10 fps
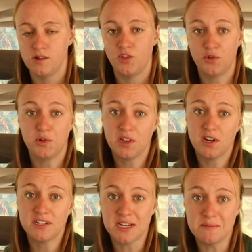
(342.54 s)
There were a
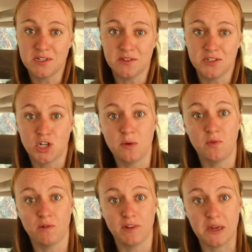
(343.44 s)
lot of times on the
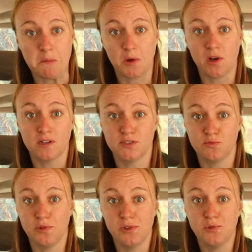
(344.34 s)
trip where we came across
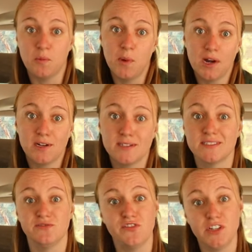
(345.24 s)
really cool
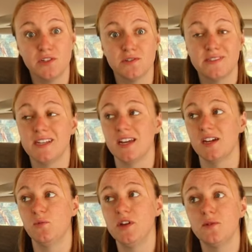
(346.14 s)
parks and fields,
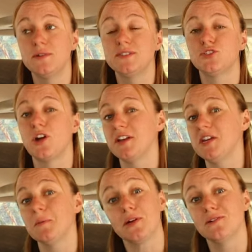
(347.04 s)
and we always try to
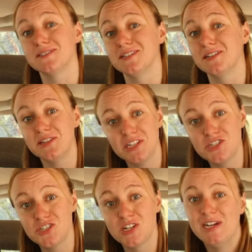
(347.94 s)
keep our dogs on a
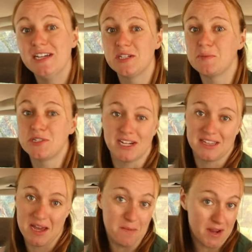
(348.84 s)
leash to
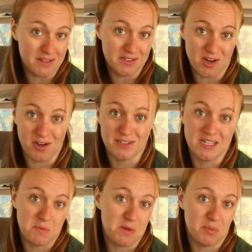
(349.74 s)
protect them and the
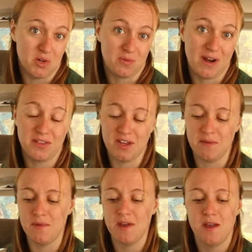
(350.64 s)
dogs and people around
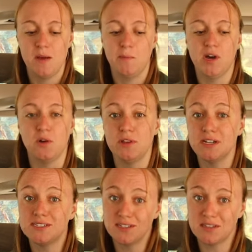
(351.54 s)
them, but we
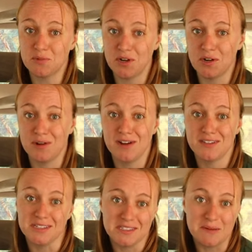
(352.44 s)
like to let them run
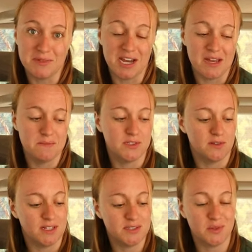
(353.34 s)
around at the same time,
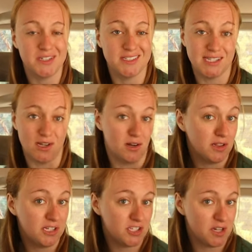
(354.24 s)
so that's where this
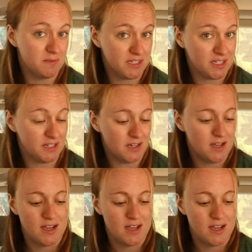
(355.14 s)
long leash comes in.